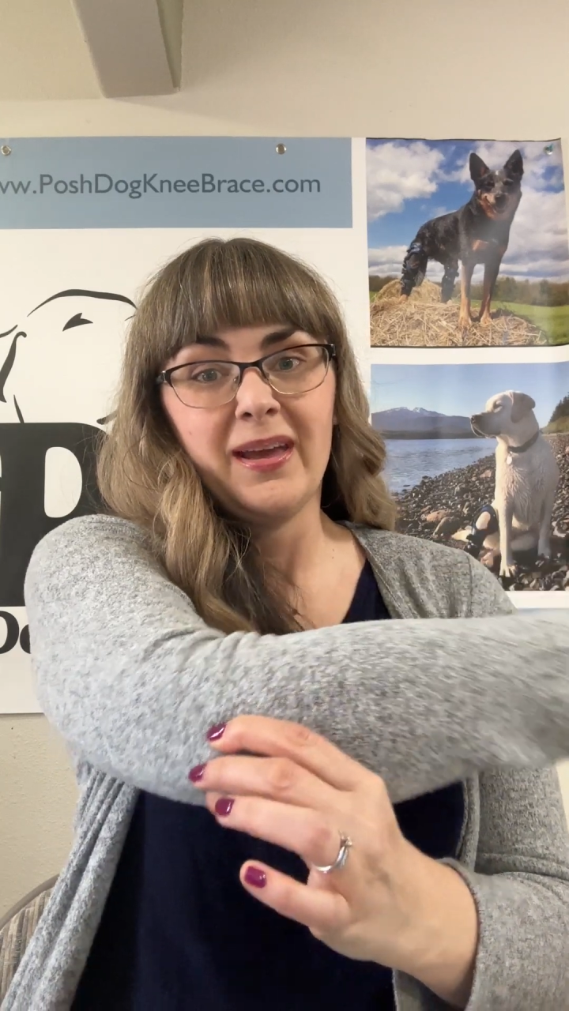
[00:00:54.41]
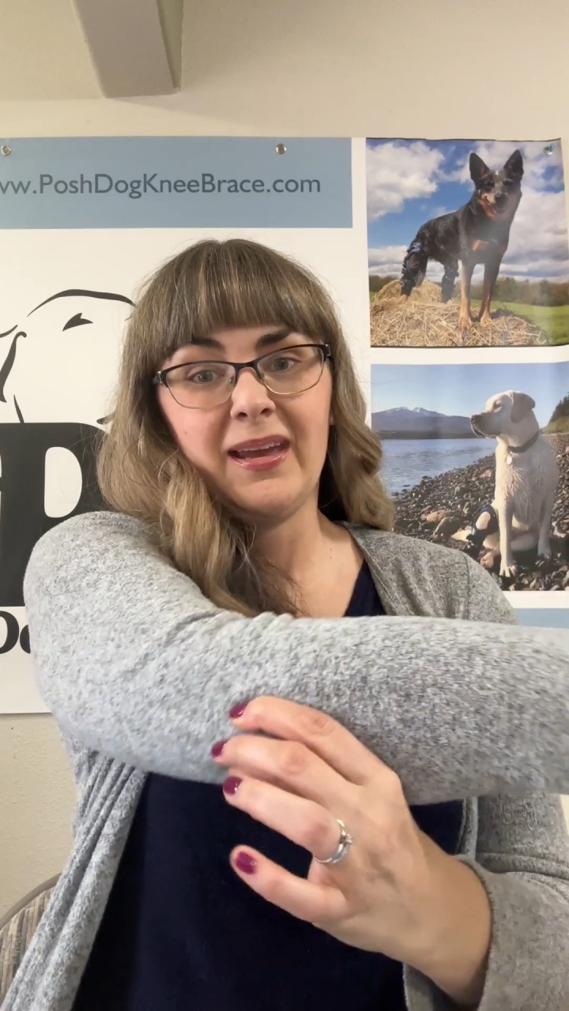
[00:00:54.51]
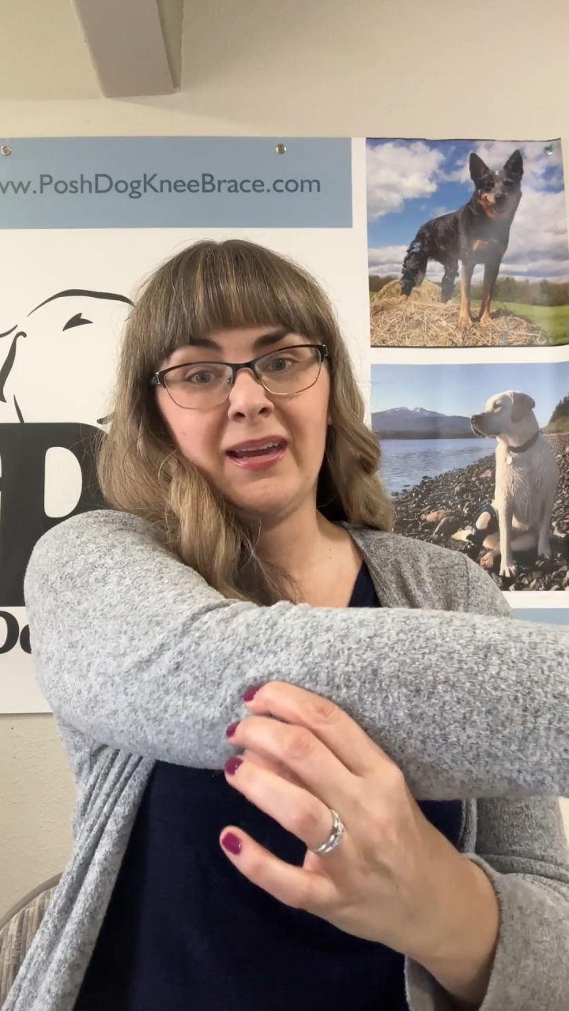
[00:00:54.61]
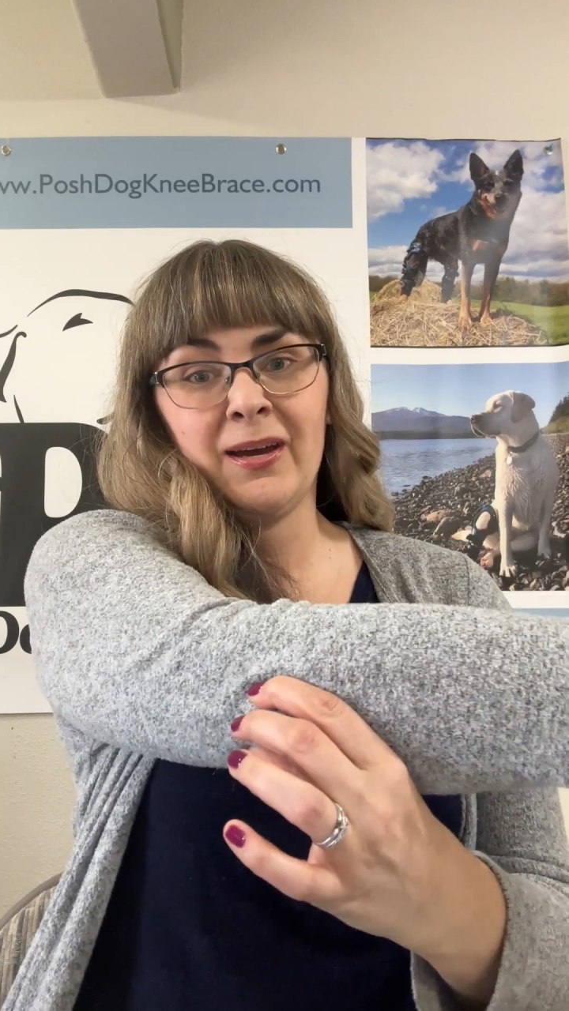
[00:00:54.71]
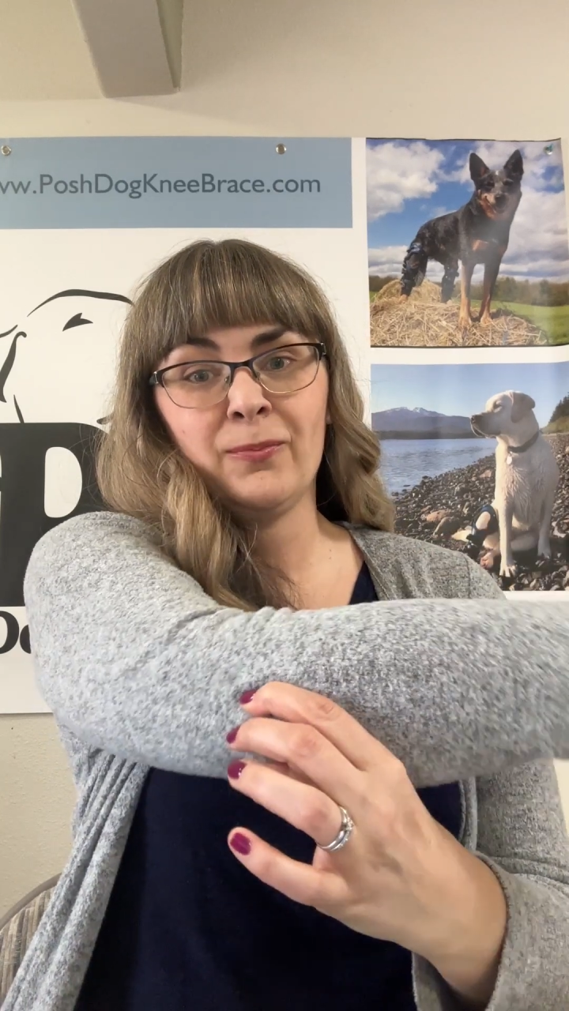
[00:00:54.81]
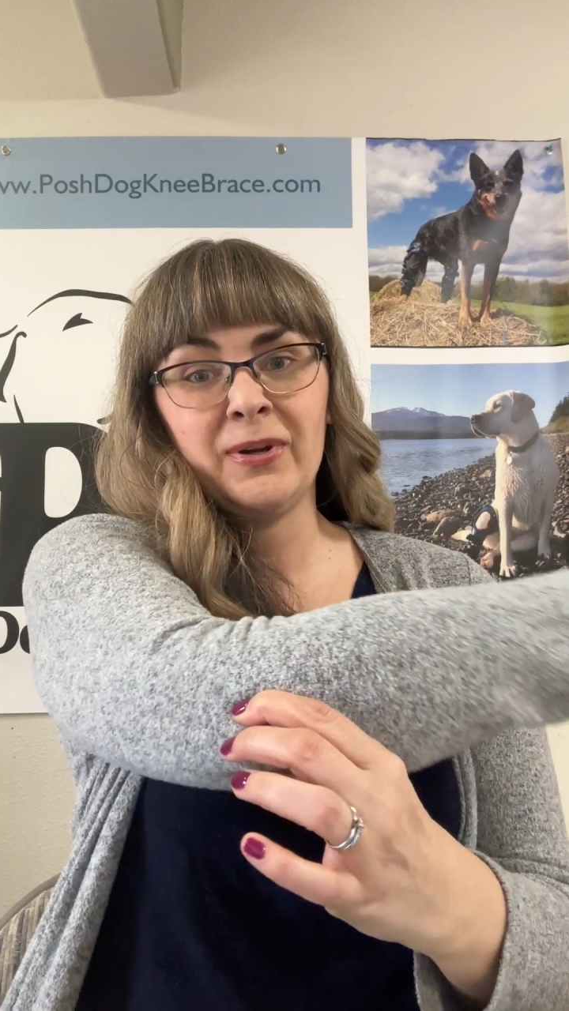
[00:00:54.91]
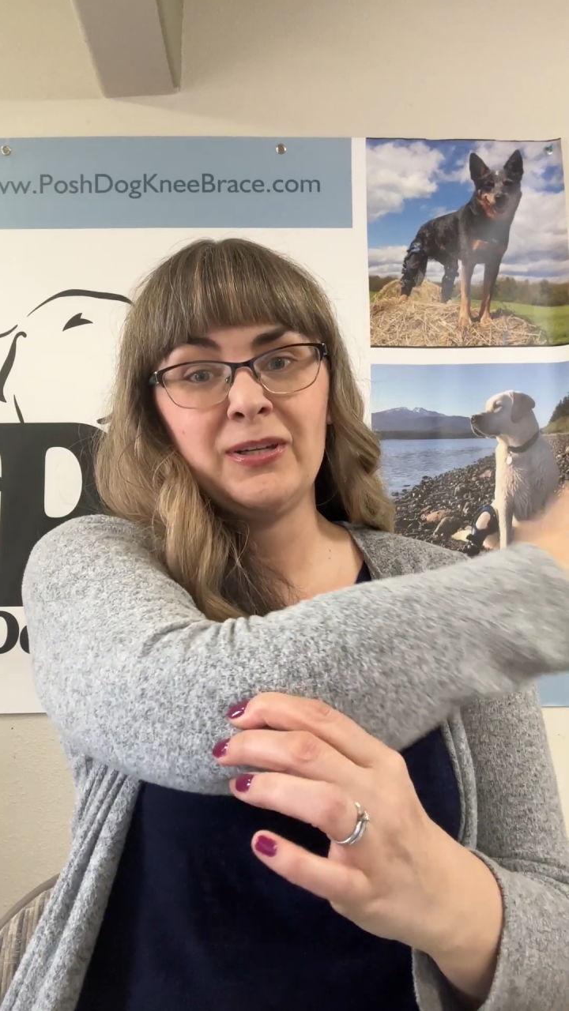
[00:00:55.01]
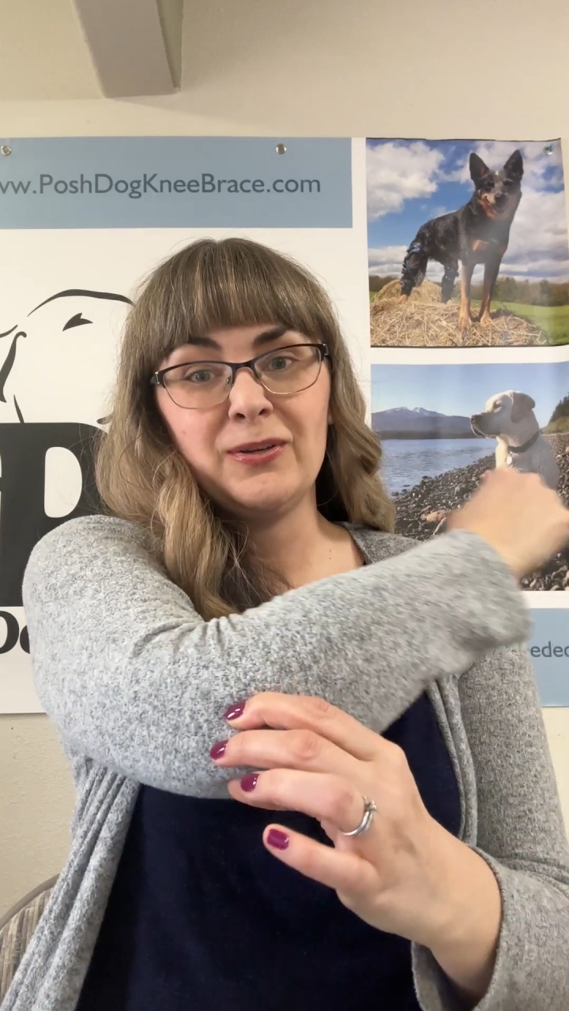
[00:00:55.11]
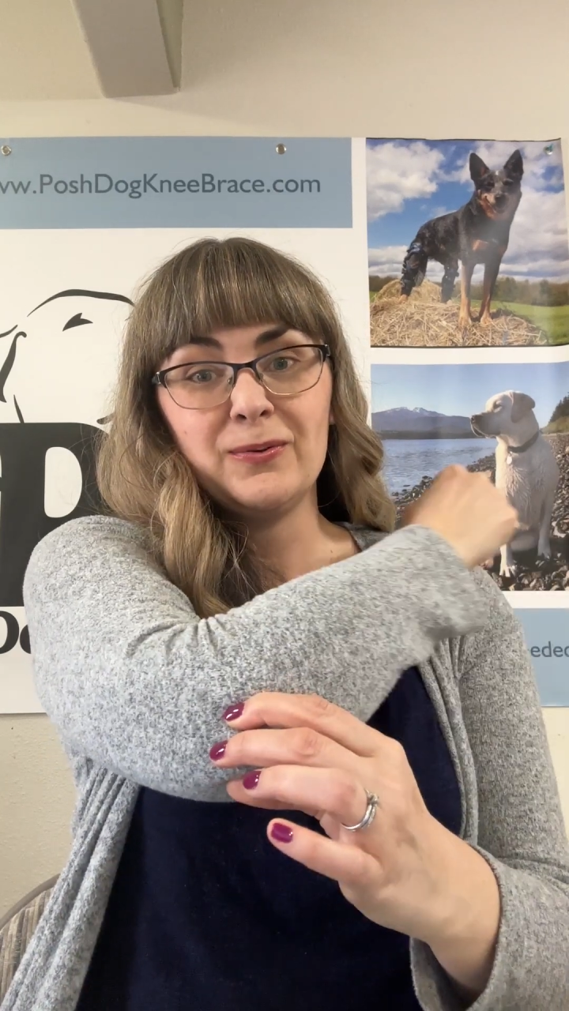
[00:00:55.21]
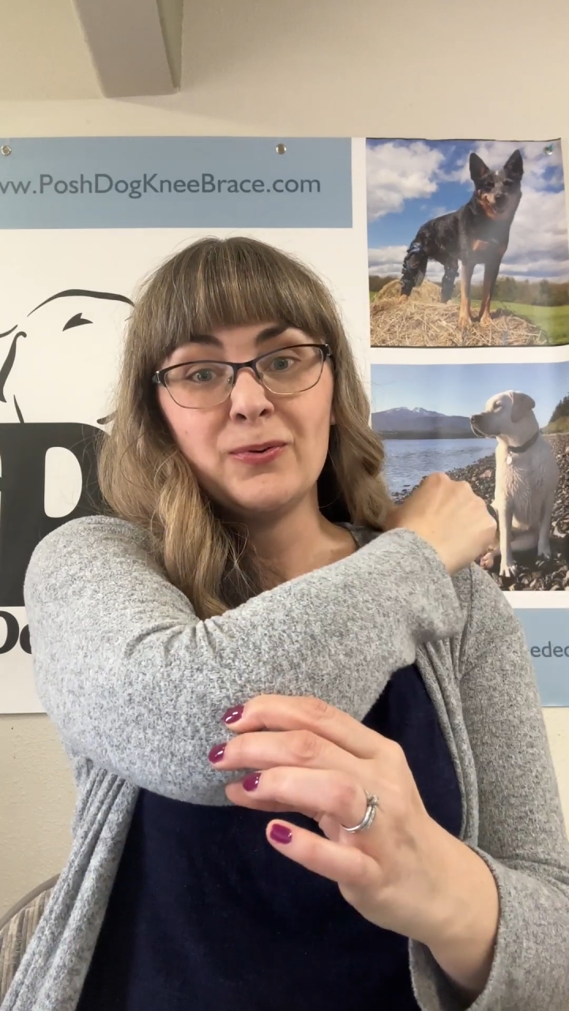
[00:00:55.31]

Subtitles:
and when you